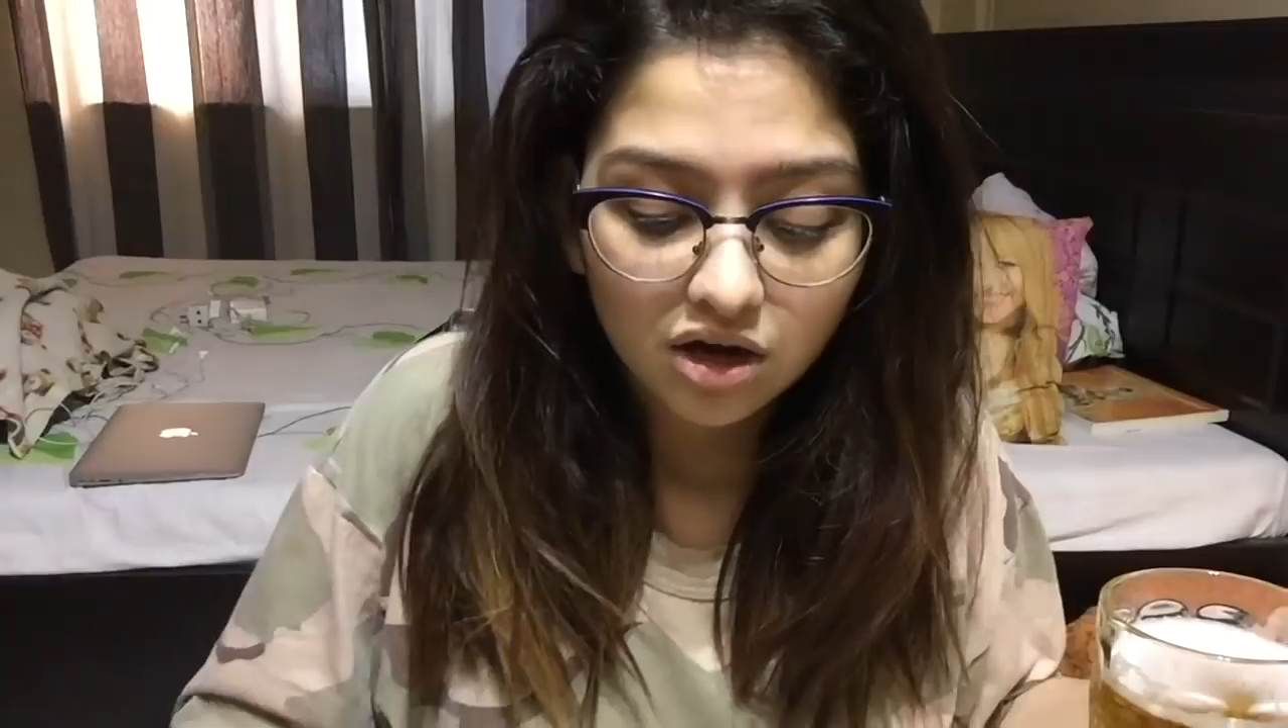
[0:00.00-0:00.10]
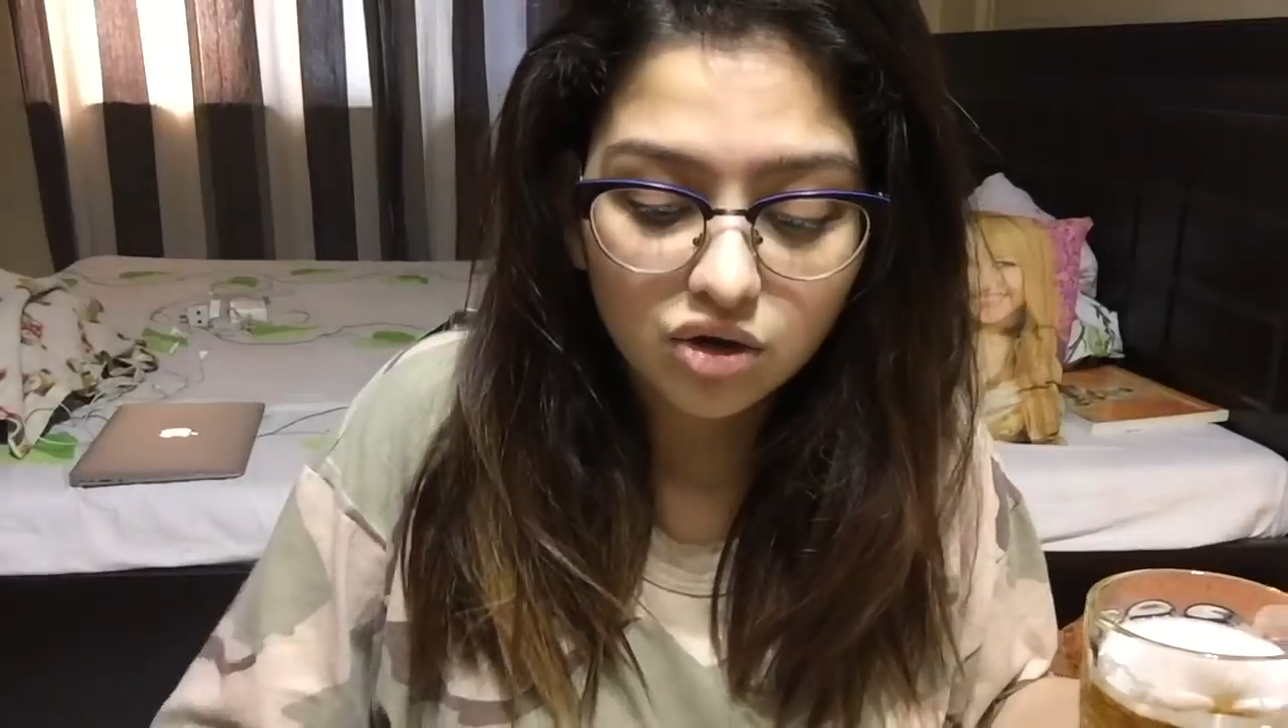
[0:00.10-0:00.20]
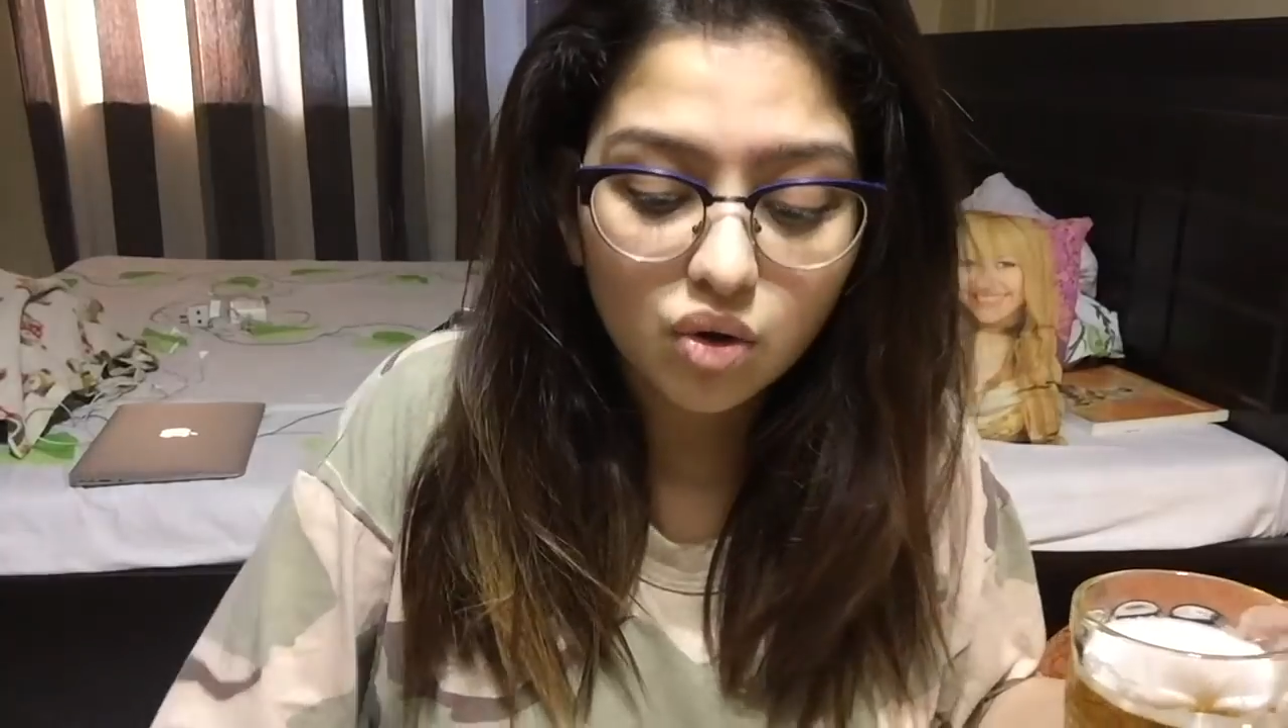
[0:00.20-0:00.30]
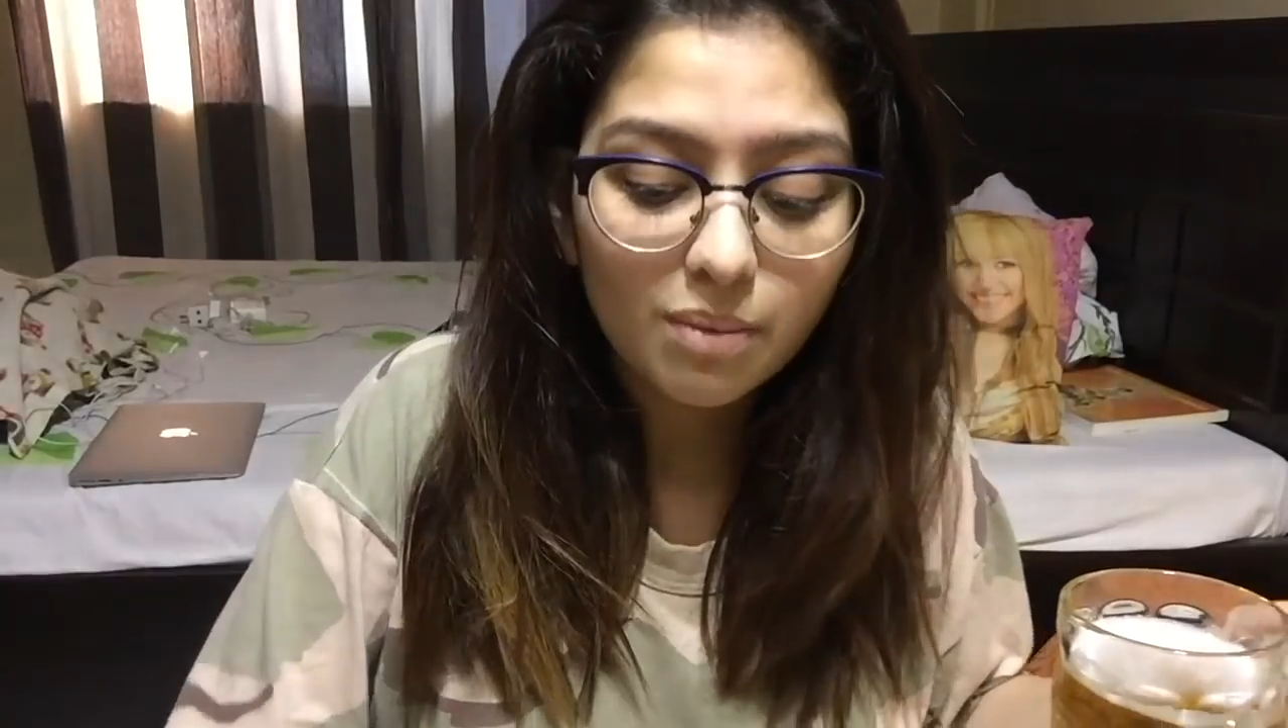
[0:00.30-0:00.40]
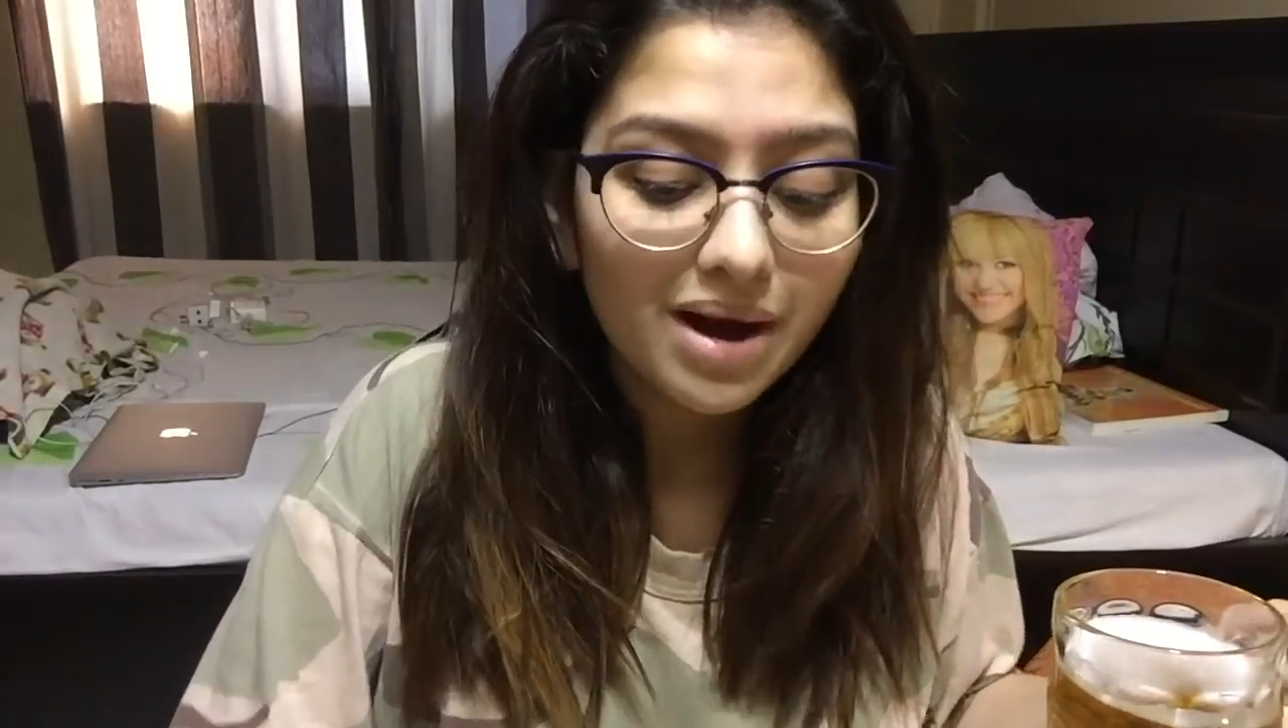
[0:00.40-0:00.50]

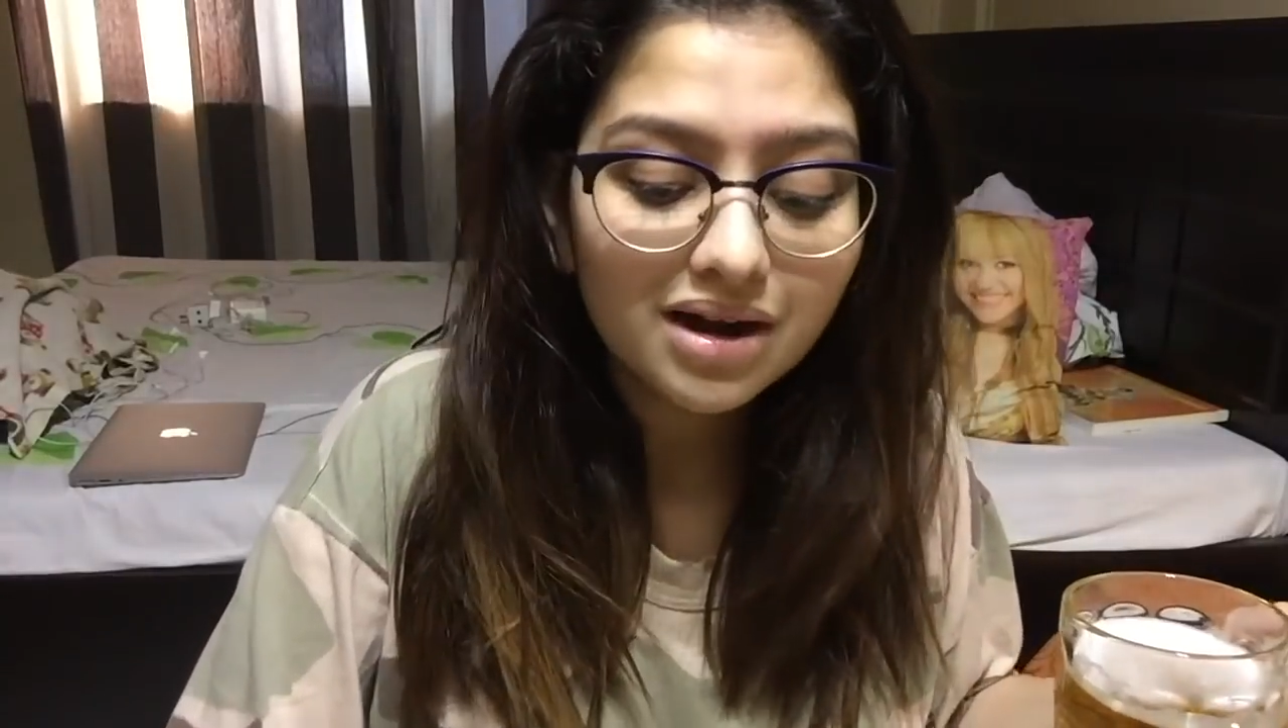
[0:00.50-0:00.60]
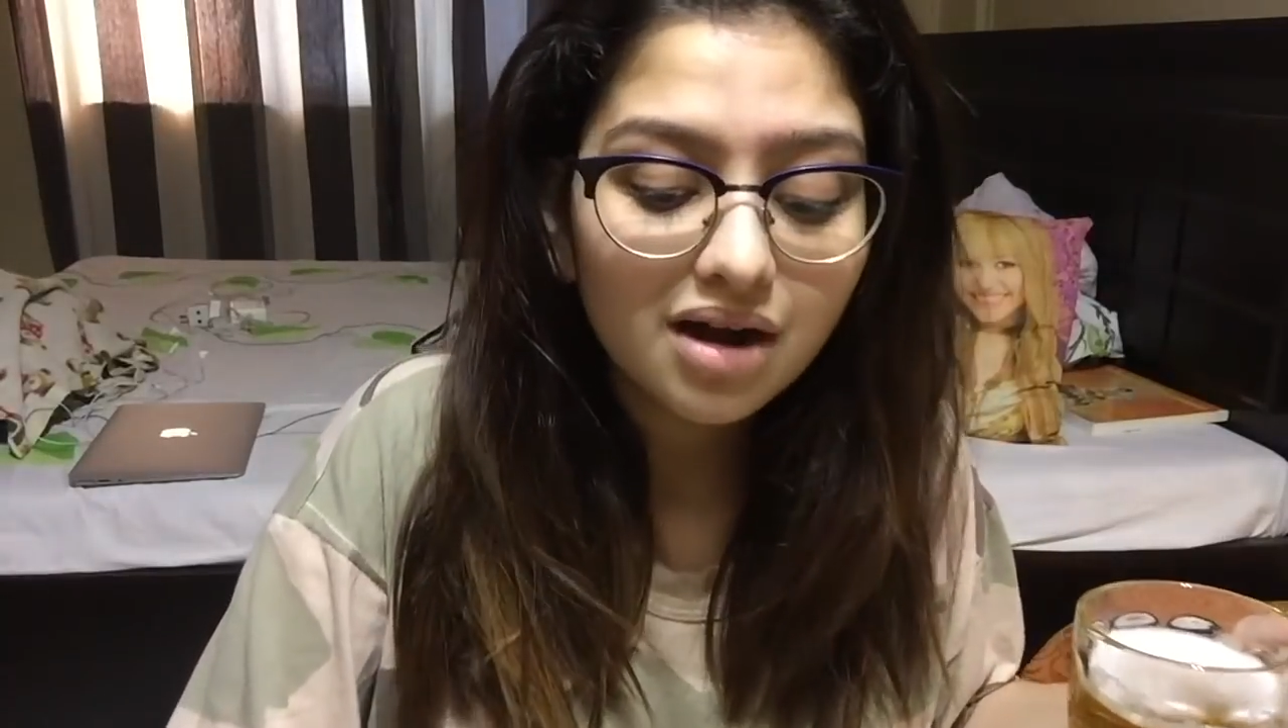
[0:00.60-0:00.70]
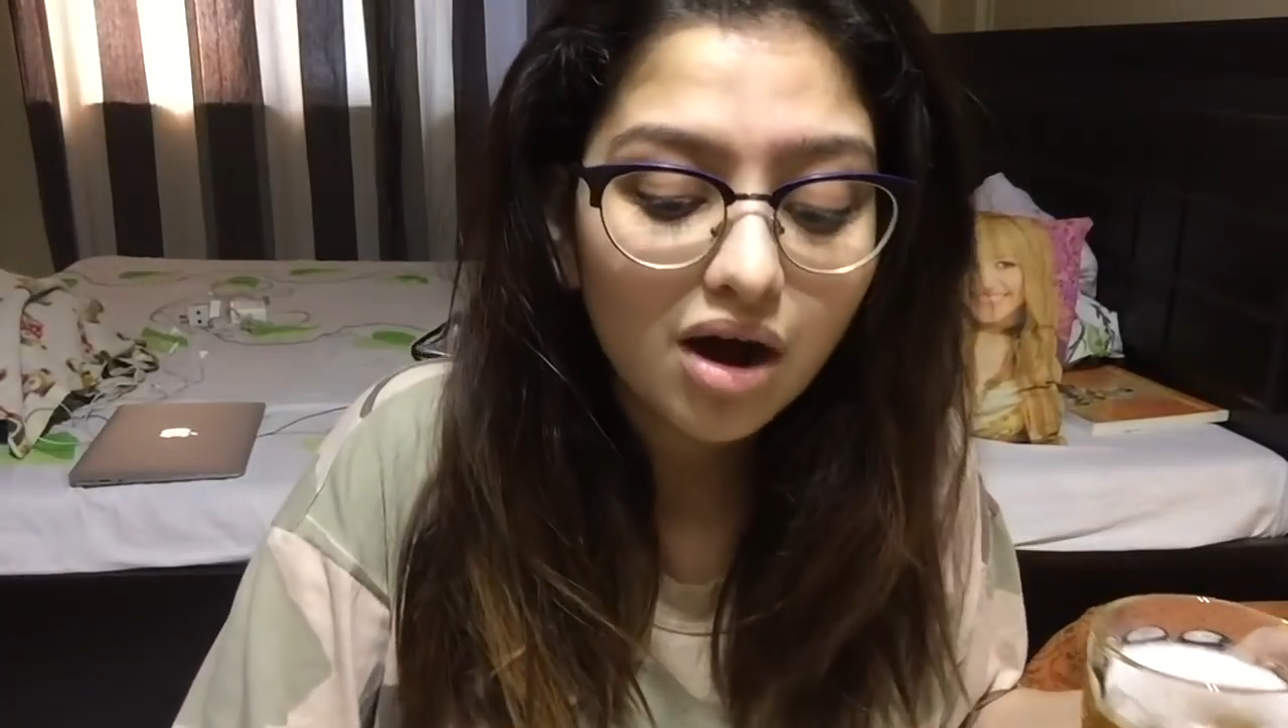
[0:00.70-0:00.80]
no matter